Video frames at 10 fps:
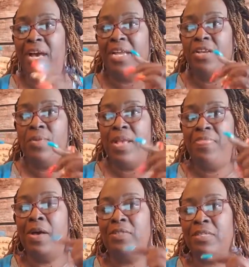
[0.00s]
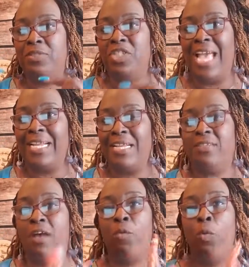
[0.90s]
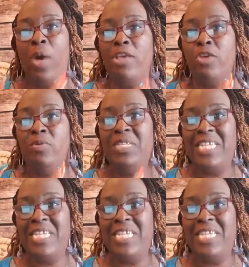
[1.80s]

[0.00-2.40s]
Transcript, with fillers: under it those objectives of what you